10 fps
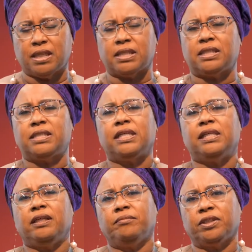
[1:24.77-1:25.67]
still
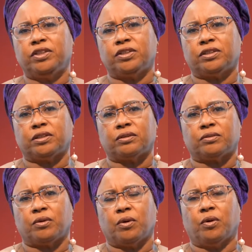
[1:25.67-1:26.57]
emerges
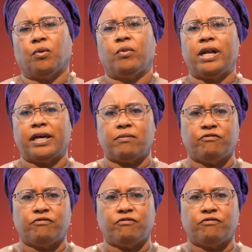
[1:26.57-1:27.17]
when I am